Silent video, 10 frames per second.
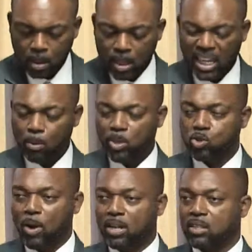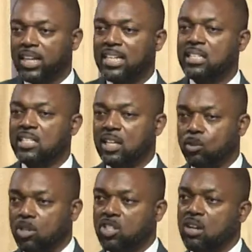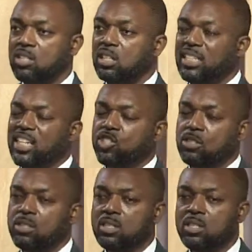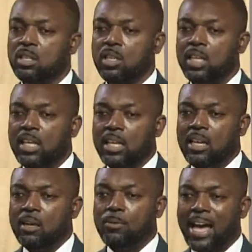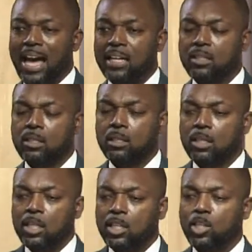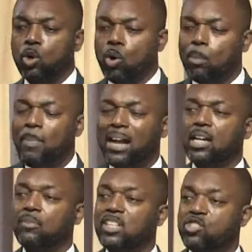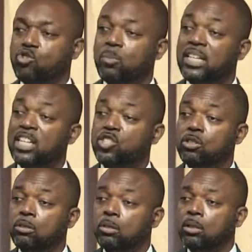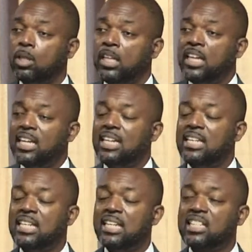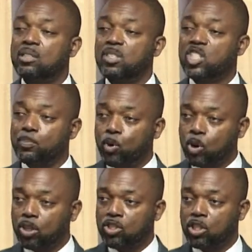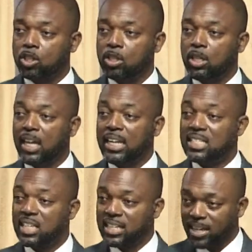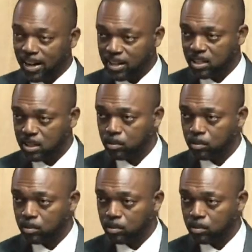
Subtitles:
it was recognized in those consultations that the whole matter of discrimination needed to be spoken to in its entirety.